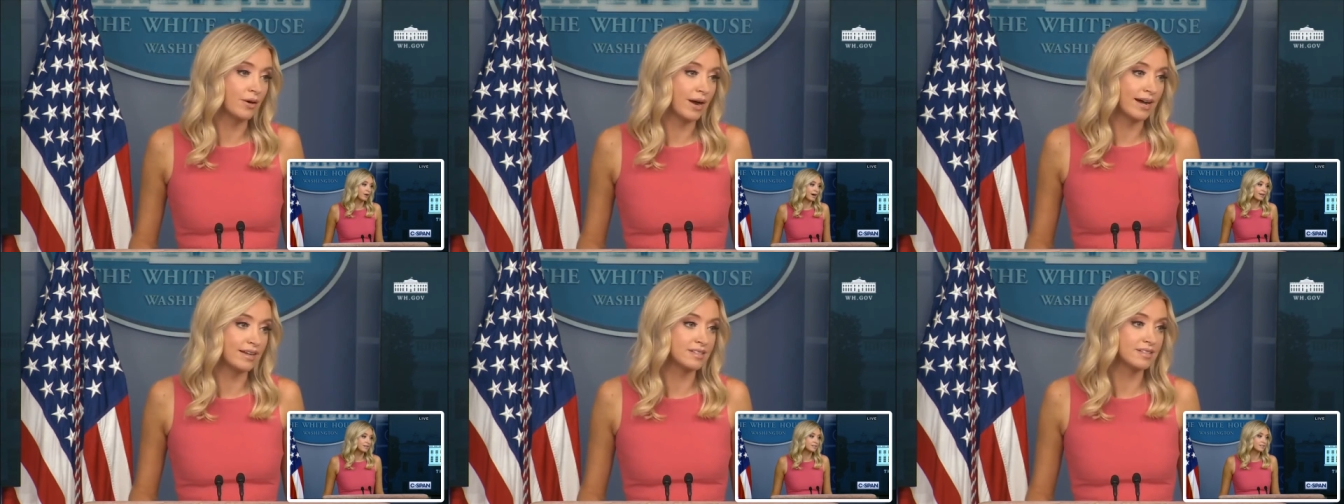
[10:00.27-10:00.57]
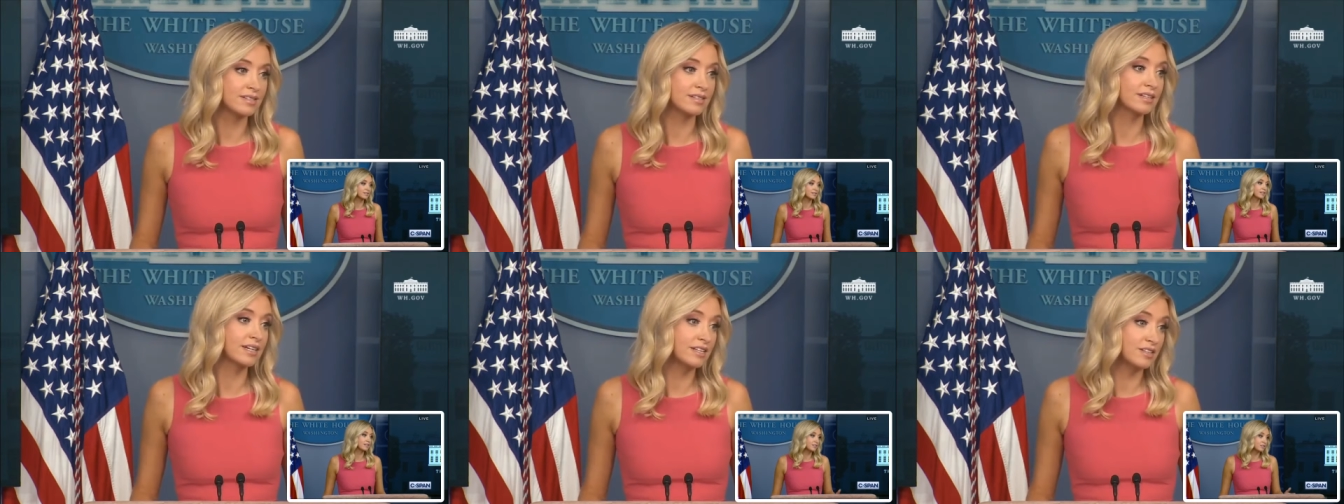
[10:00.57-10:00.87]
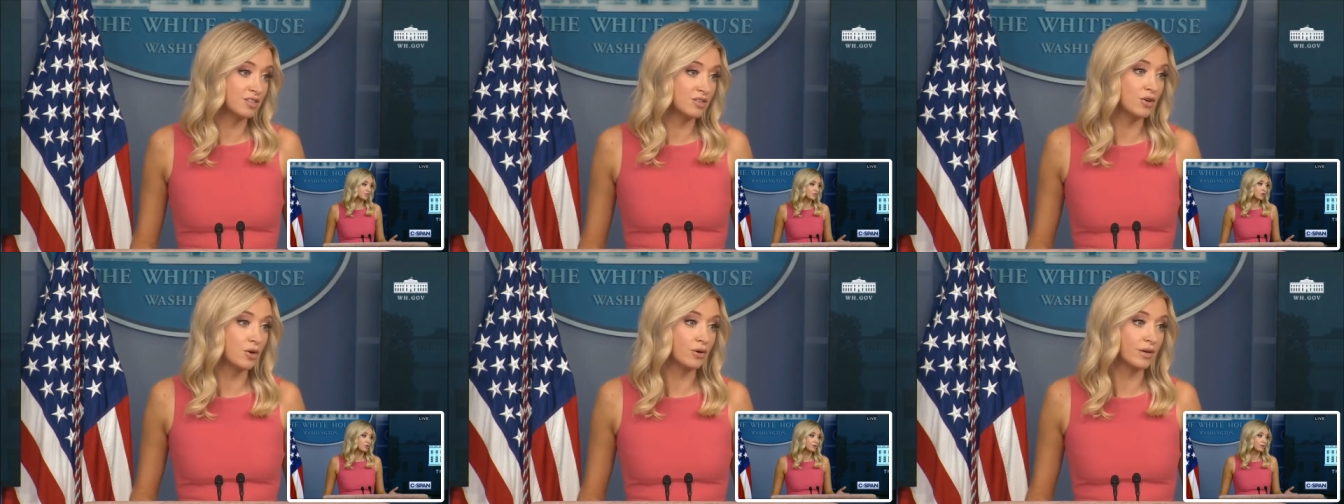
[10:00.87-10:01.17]
as
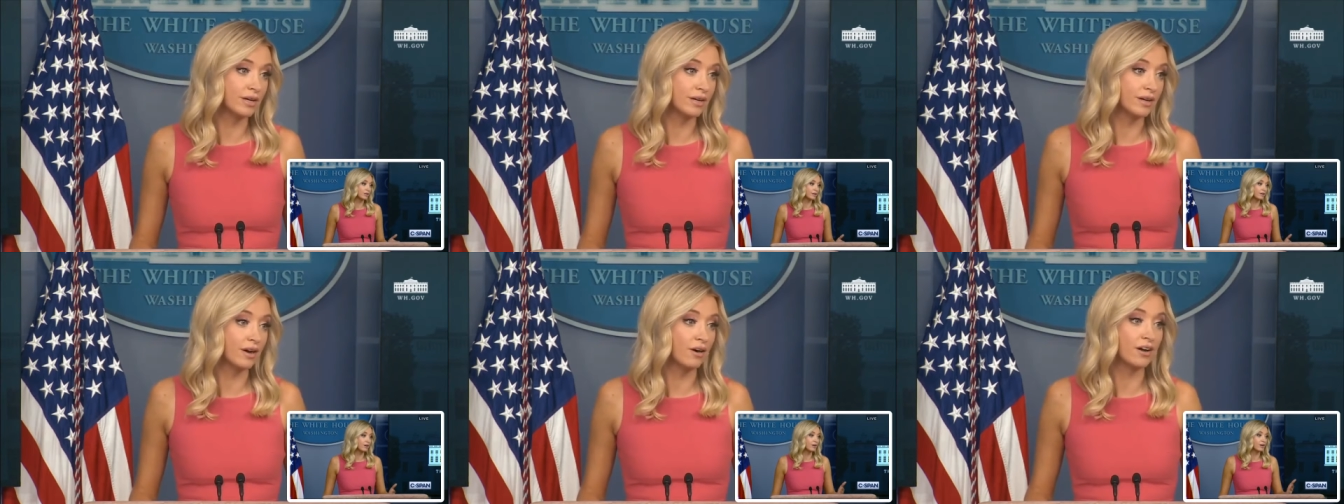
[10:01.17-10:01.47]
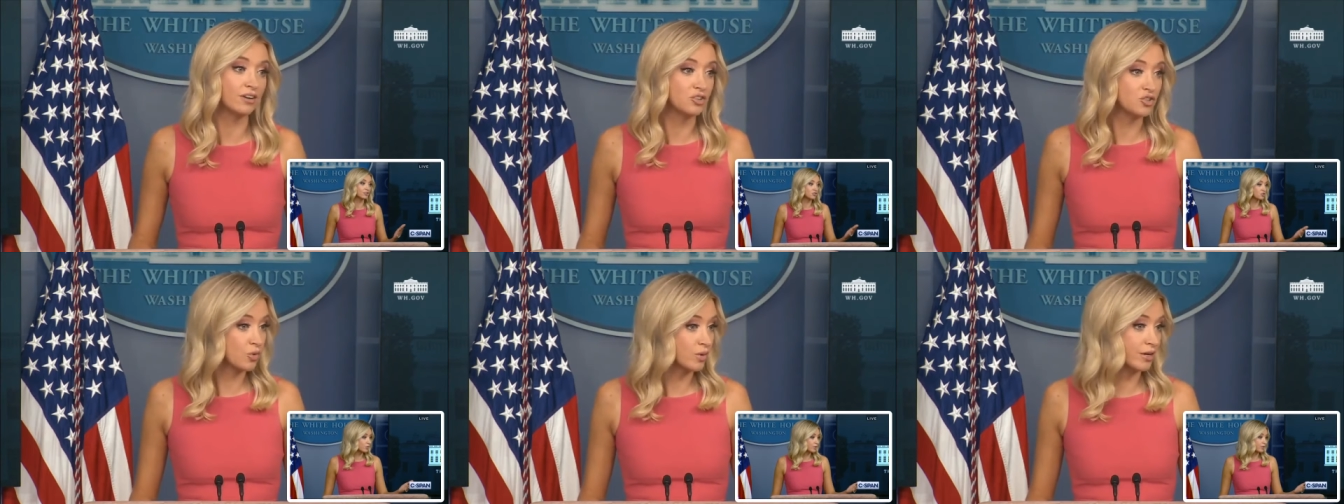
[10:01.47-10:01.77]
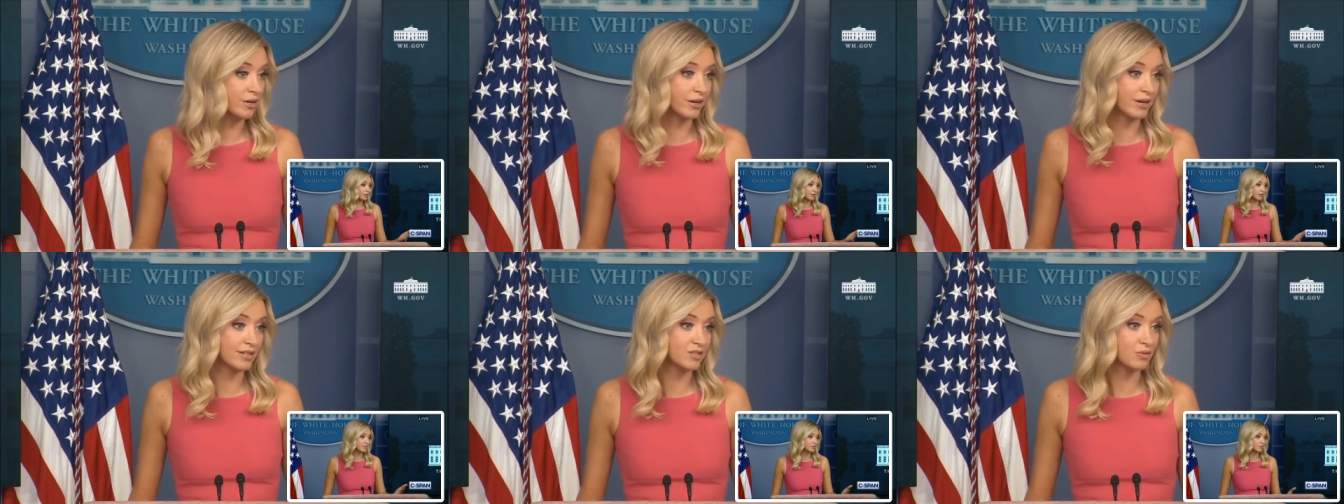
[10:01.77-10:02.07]
he's noted on
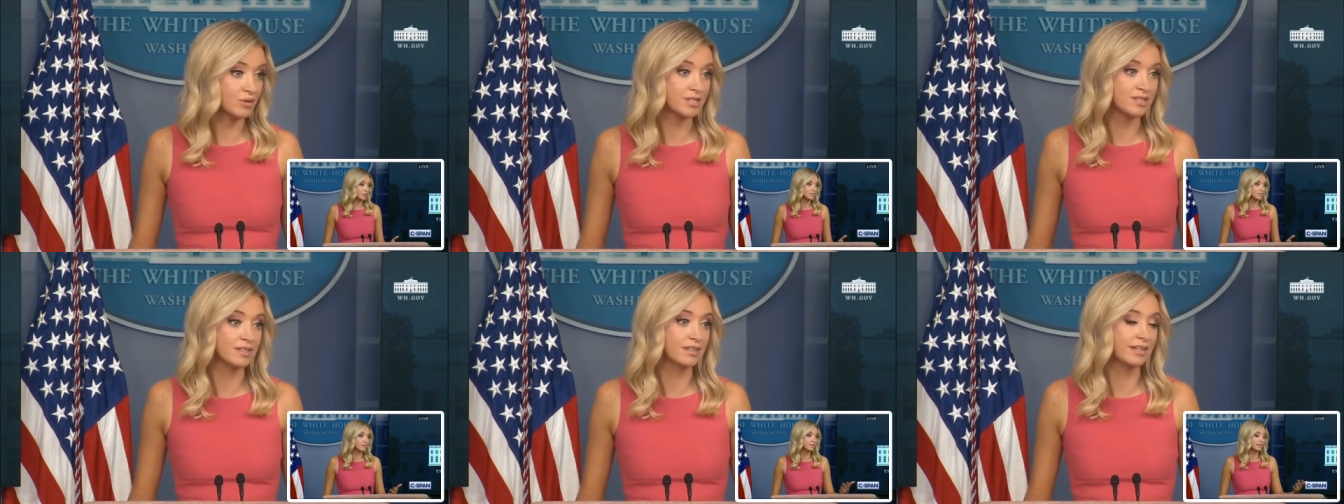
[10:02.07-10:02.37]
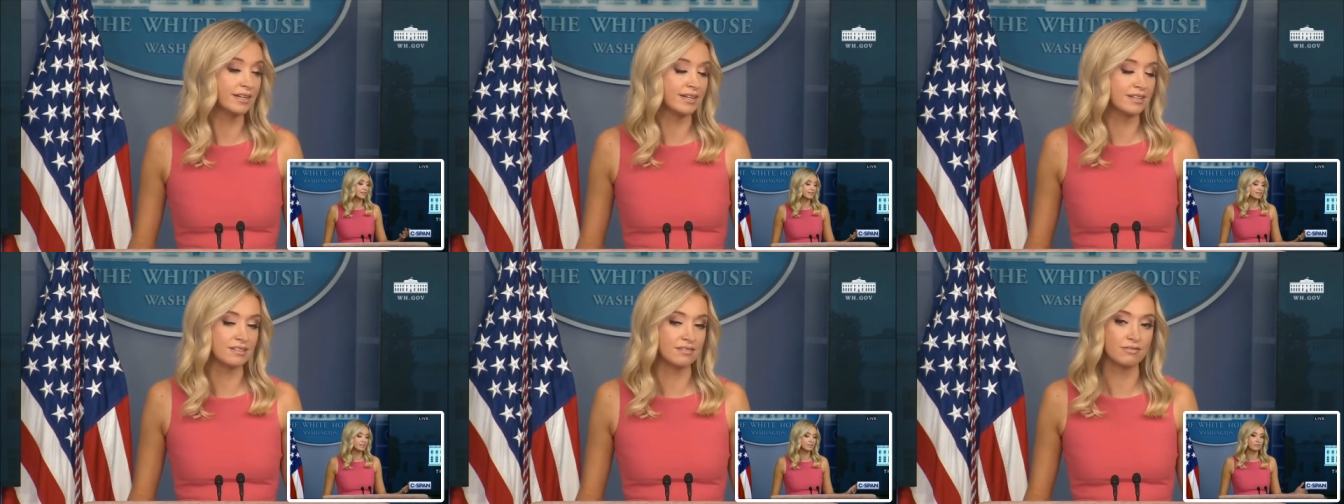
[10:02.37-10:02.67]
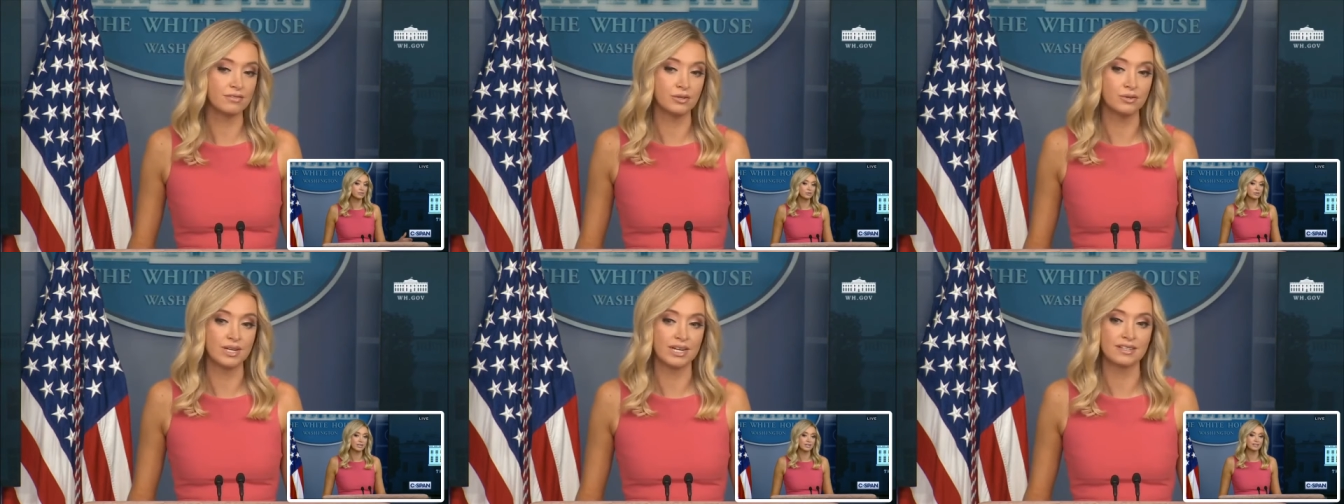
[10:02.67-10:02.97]
Twitter as recently as a
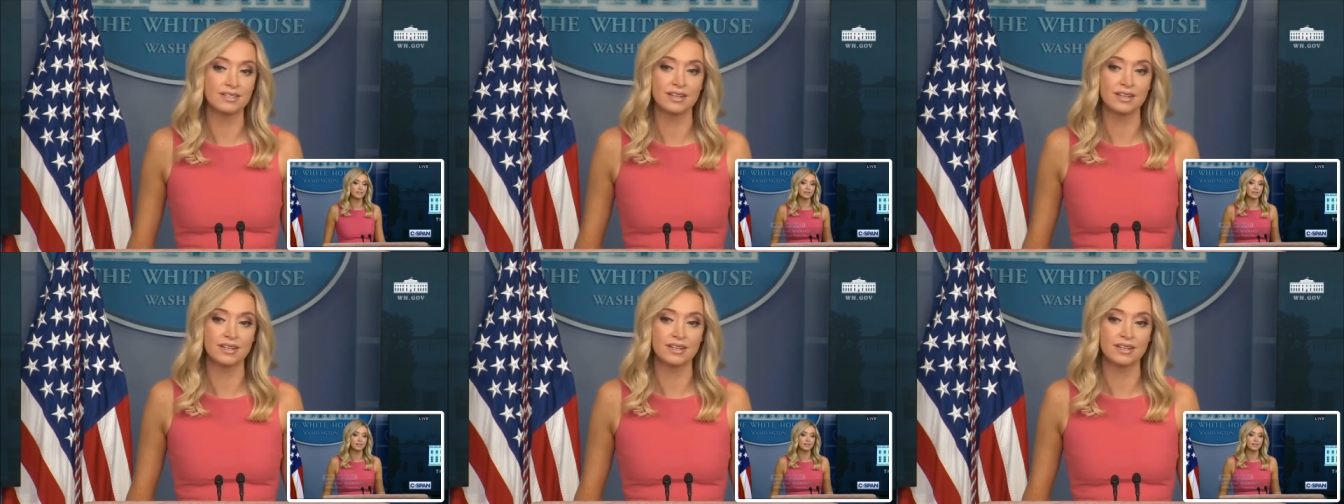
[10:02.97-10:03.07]
few days